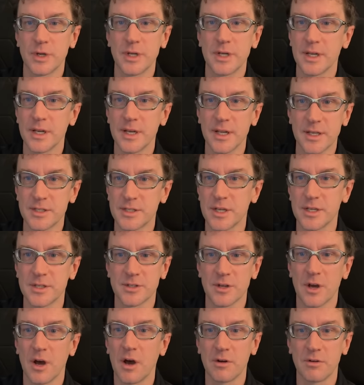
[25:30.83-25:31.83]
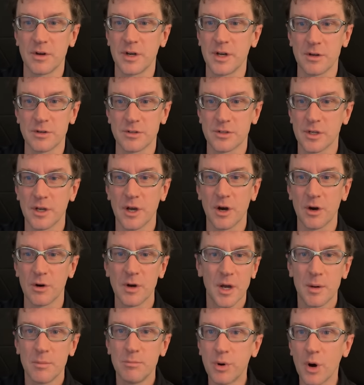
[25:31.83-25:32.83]
didn't exist one hundred years ago.
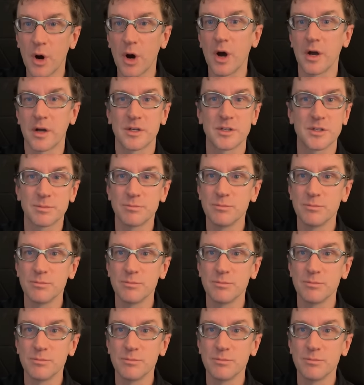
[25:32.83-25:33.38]
Books,